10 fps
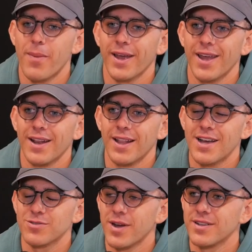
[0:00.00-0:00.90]
back in
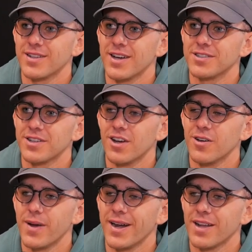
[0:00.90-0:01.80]
last Wednesday,
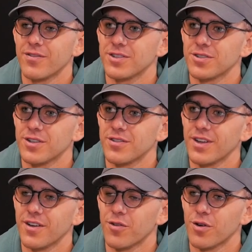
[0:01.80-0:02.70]
so been here for sort
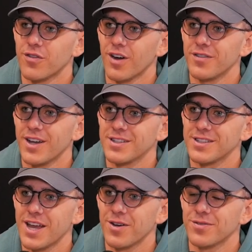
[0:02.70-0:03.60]
of, 4 or 5 days
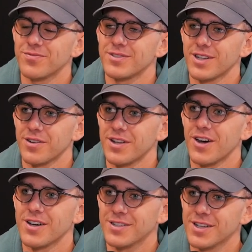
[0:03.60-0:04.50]
now and settled in
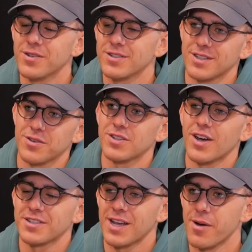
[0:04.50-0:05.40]
nicely. It was
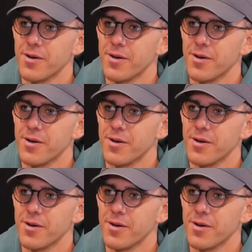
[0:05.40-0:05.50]
nice to come